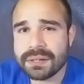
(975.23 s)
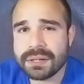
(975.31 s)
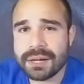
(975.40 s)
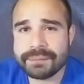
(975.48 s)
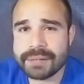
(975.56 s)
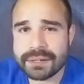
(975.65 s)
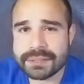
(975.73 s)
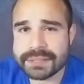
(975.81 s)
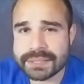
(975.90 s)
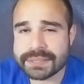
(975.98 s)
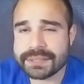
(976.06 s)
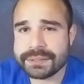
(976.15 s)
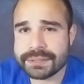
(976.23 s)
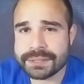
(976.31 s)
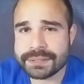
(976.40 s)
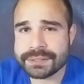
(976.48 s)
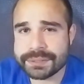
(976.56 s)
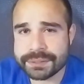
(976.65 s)
I'm not addicted to,
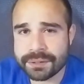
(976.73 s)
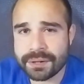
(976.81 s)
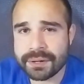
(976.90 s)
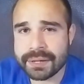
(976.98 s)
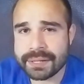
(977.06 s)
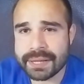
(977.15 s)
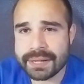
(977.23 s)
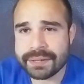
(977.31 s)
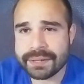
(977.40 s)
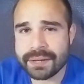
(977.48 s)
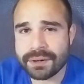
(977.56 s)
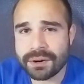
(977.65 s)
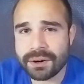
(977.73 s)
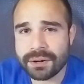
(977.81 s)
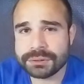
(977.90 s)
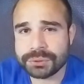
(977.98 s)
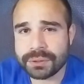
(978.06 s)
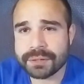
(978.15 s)
to all, any of that hard
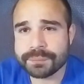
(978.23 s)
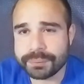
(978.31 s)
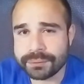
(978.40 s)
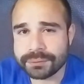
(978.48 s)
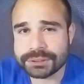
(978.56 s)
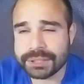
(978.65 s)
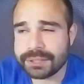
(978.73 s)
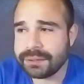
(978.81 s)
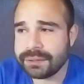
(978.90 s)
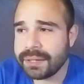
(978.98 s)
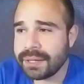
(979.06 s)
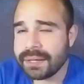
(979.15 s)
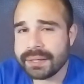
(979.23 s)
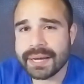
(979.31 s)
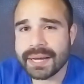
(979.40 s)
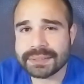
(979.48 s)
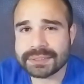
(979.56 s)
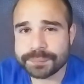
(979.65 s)
drug bullshit. Yeah,
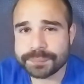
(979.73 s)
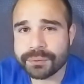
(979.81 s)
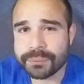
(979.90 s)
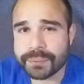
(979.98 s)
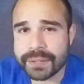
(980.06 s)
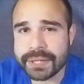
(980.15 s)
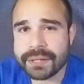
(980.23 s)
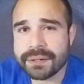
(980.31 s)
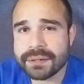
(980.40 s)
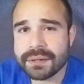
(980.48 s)
I smoke weed.